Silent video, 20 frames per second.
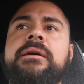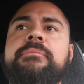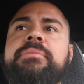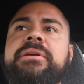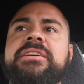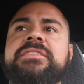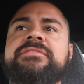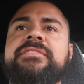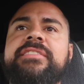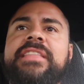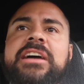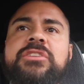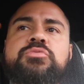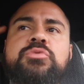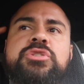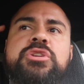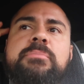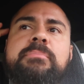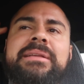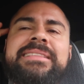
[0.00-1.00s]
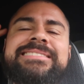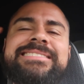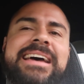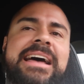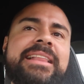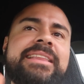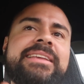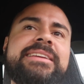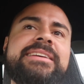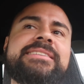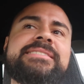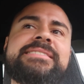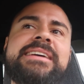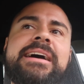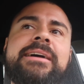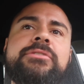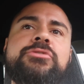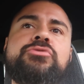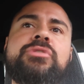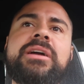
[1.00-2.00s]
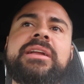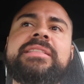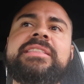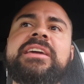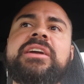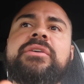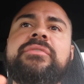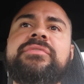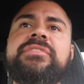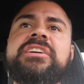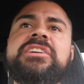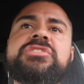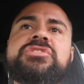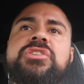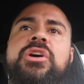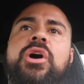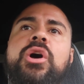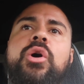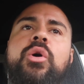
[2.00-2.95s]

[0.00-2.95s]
Because if that's where your mentality is at, you got to think of this.